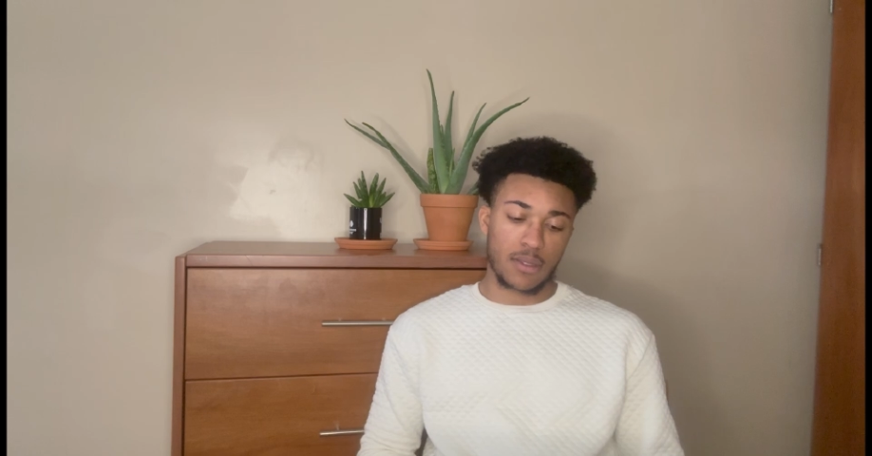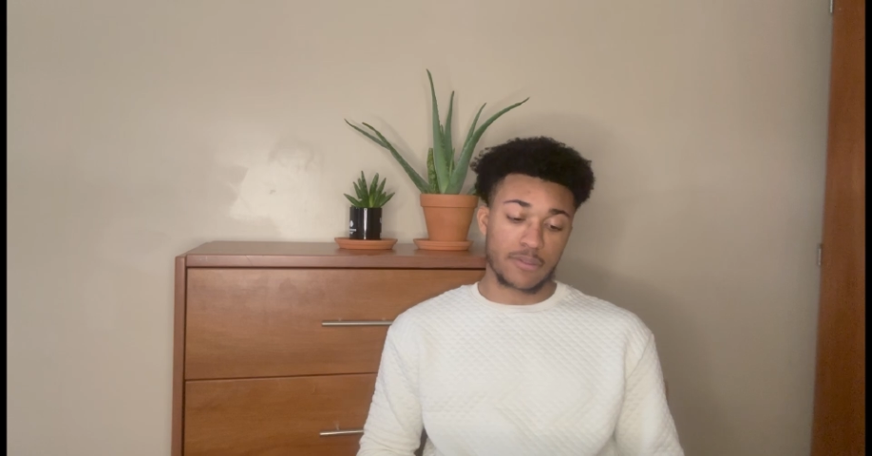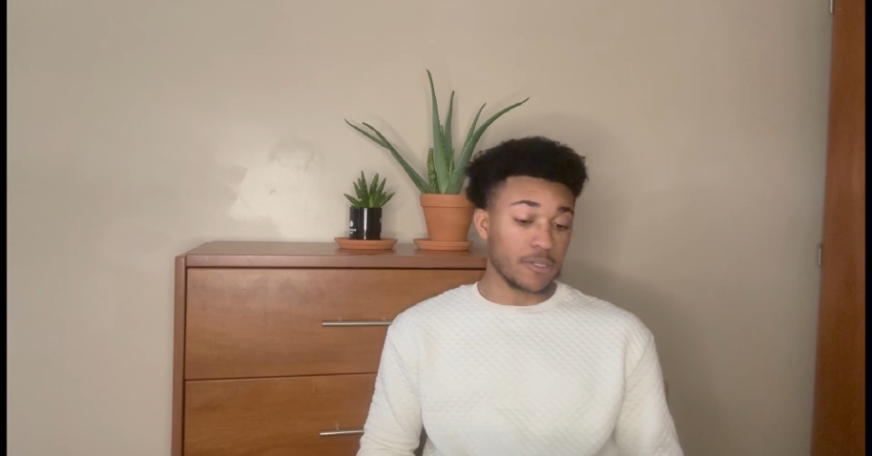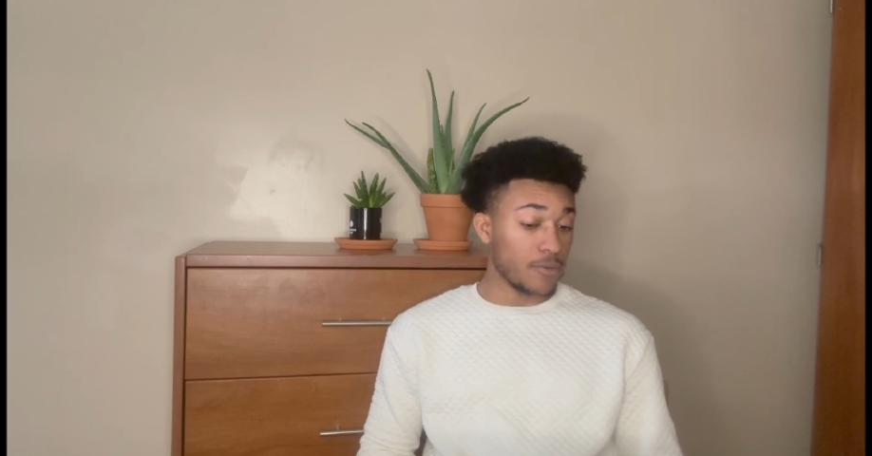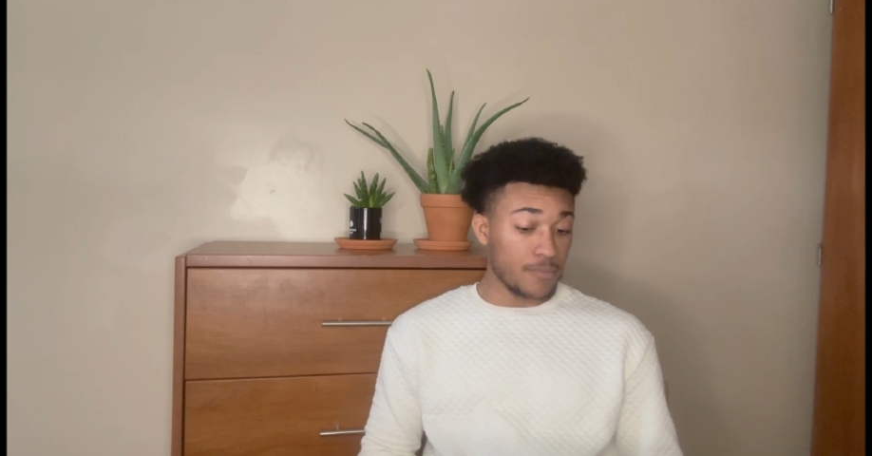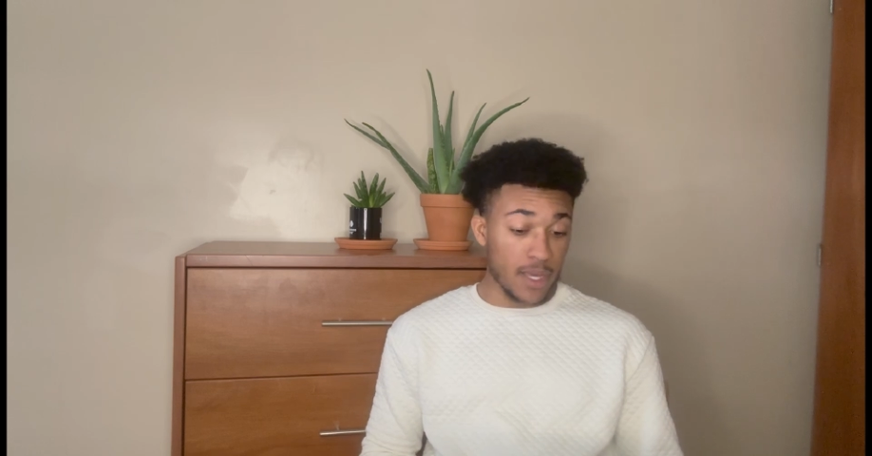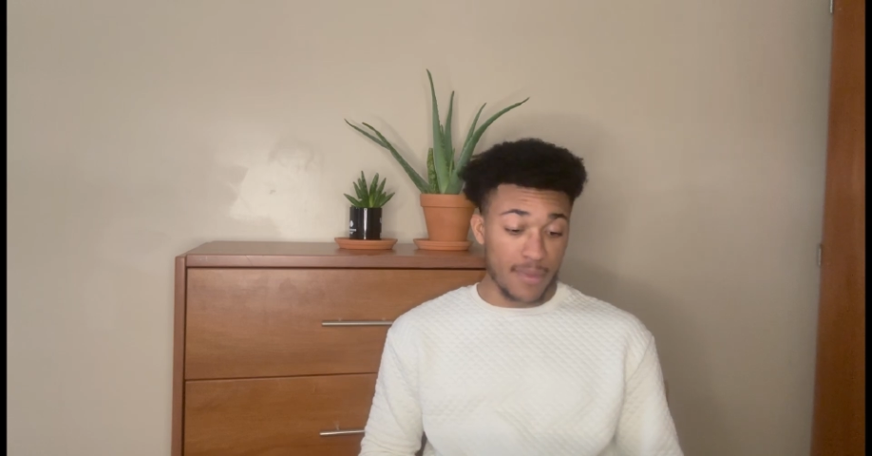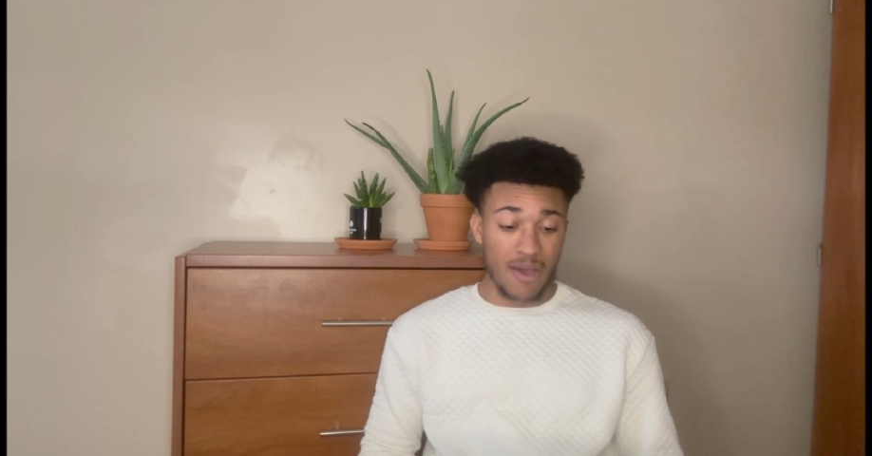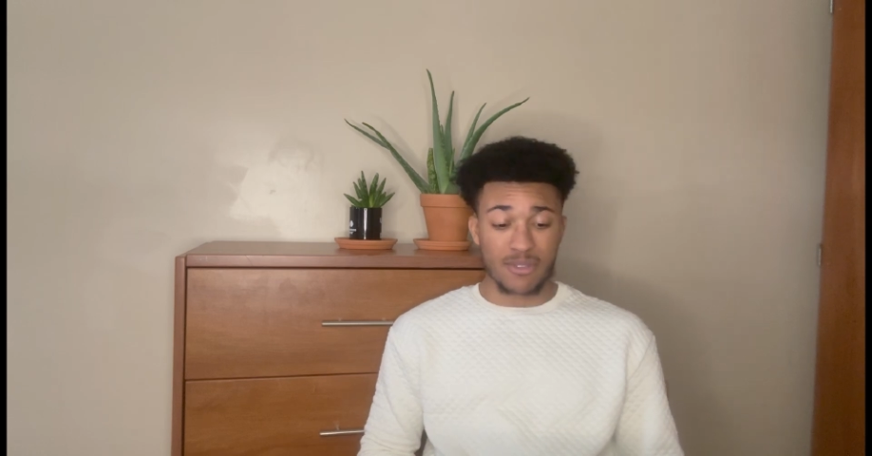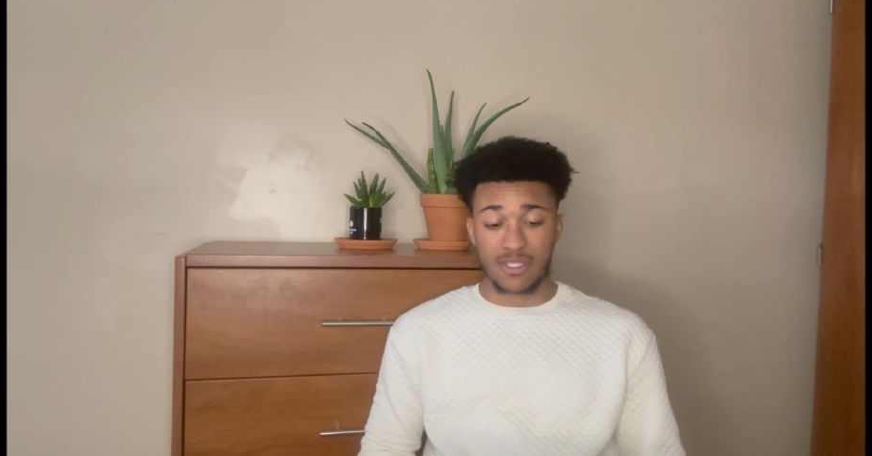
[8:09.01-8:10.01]
So yeah,
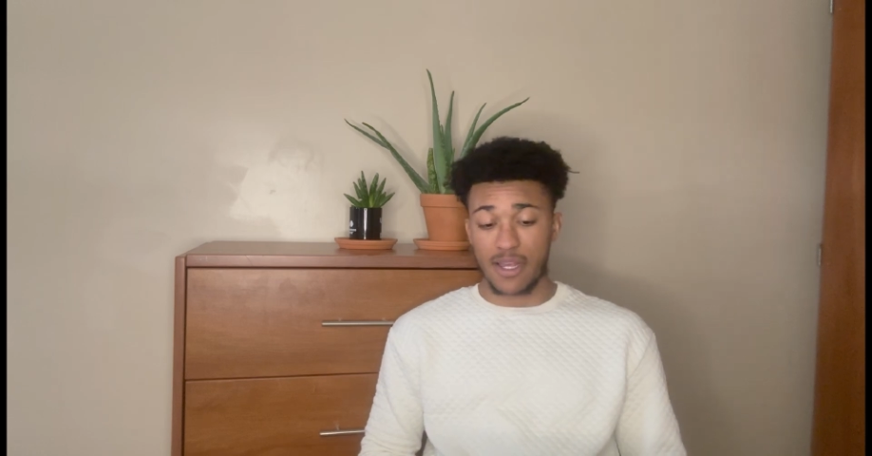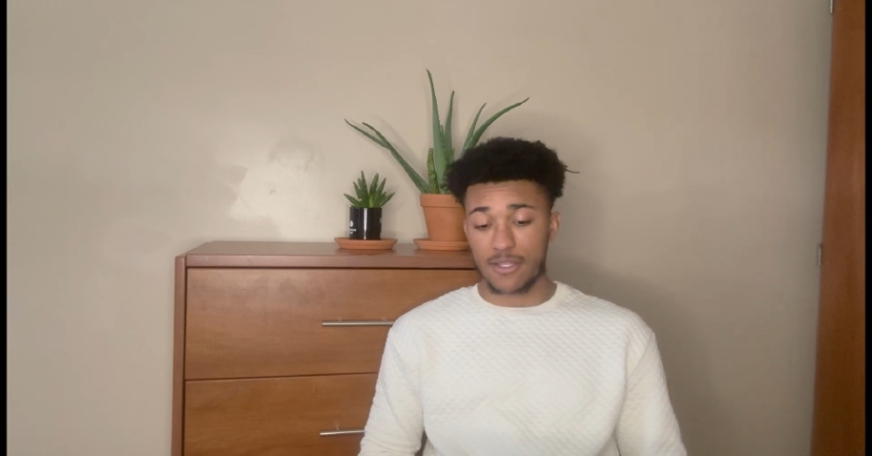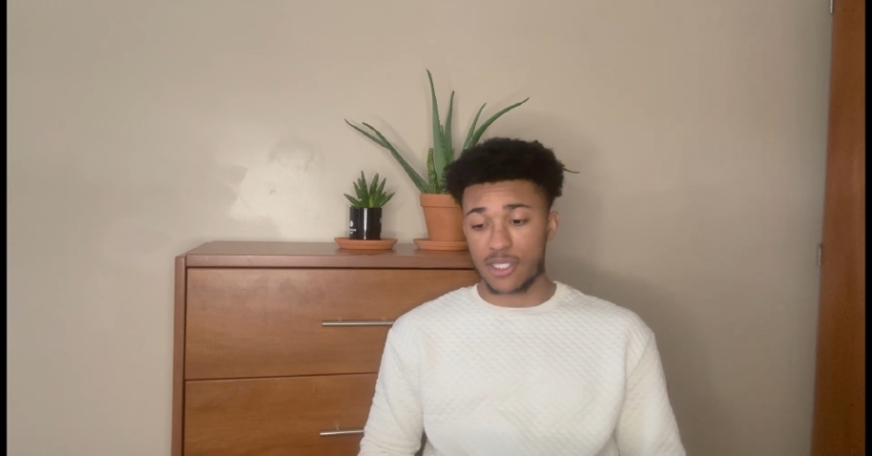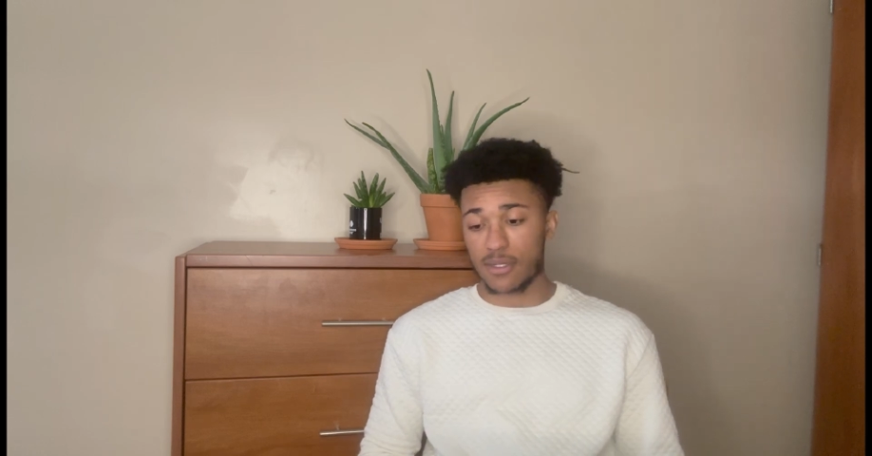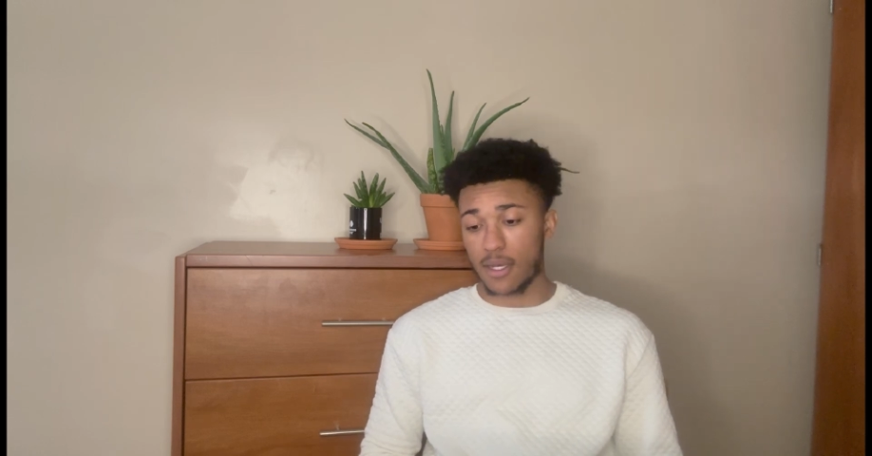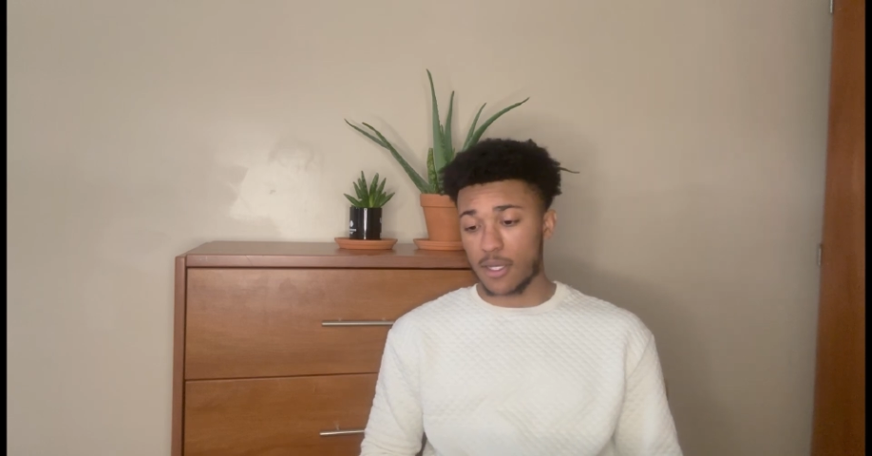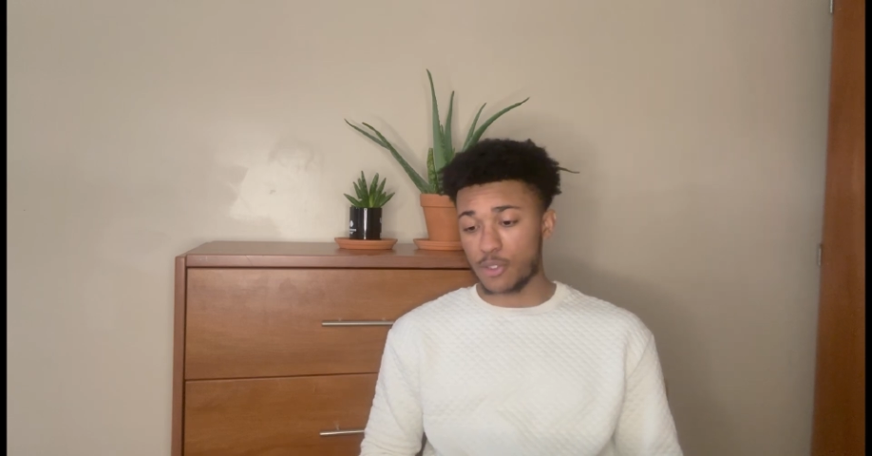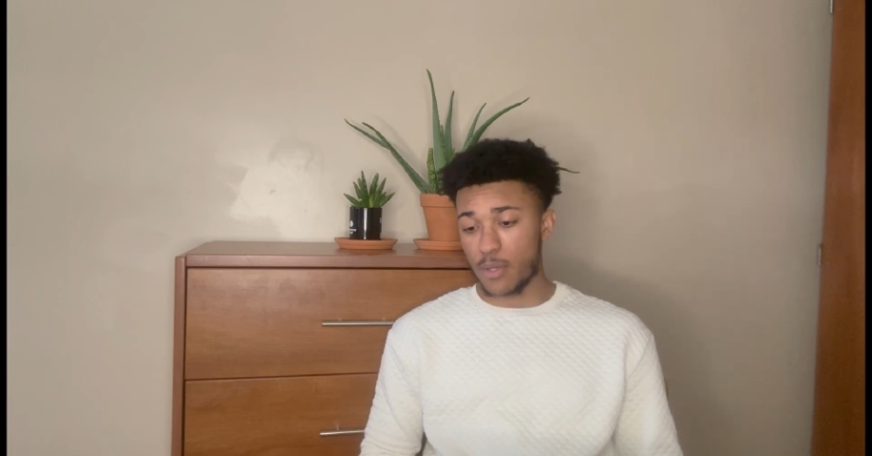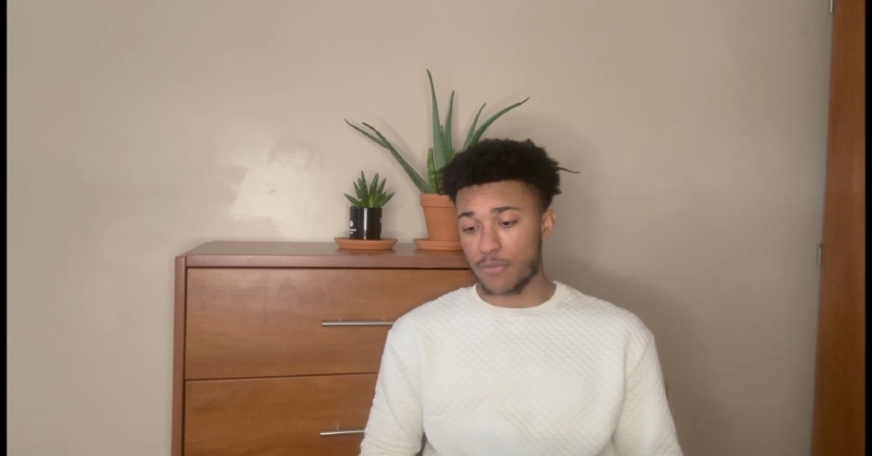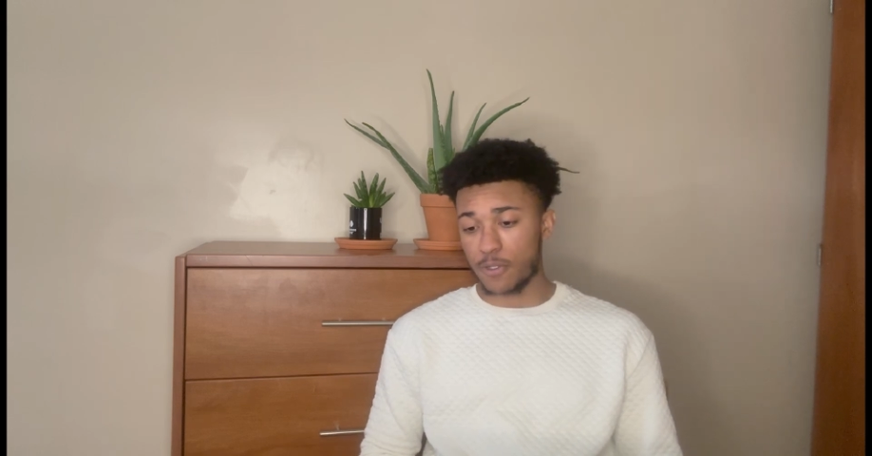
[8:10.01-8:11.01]
that was today's
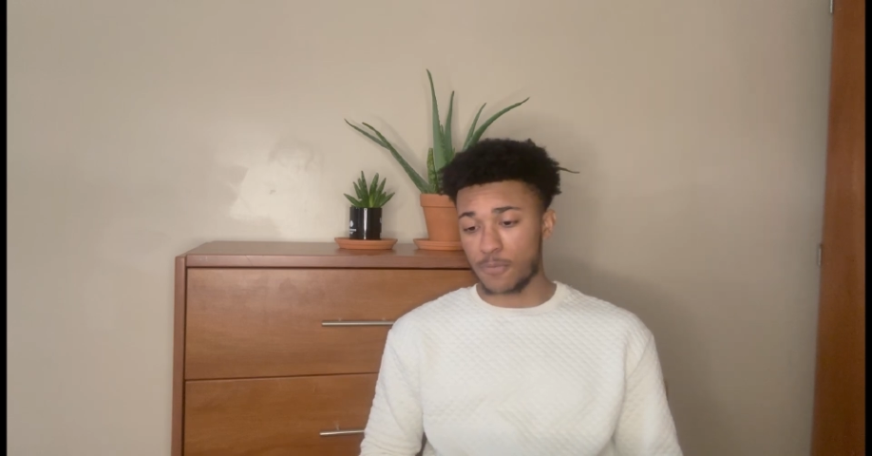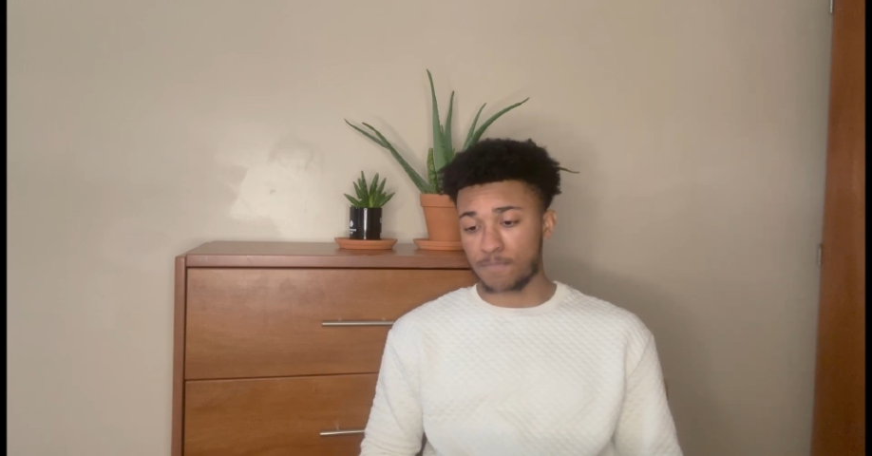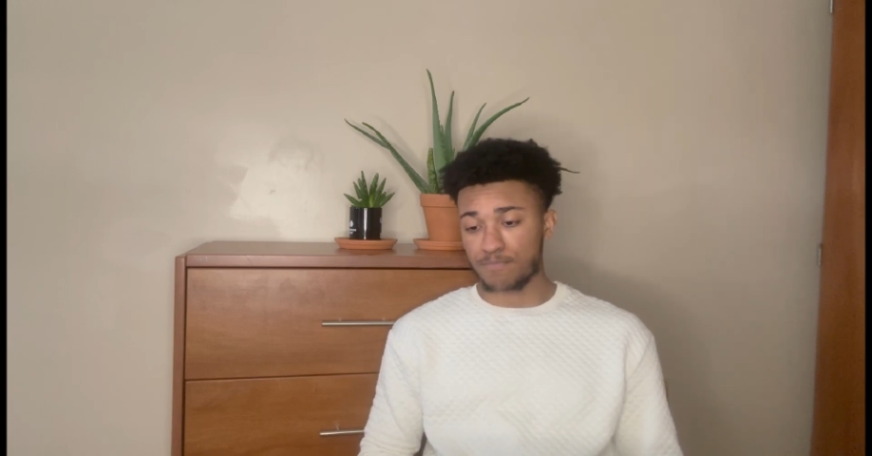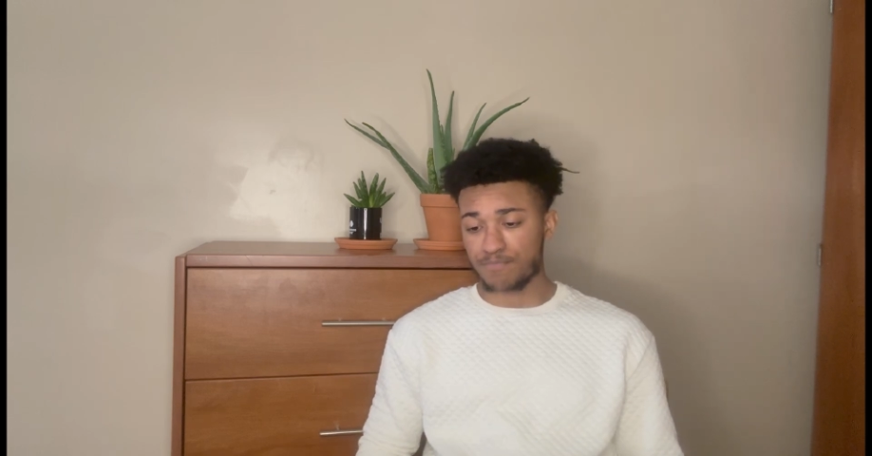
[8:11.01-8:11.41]
trade review.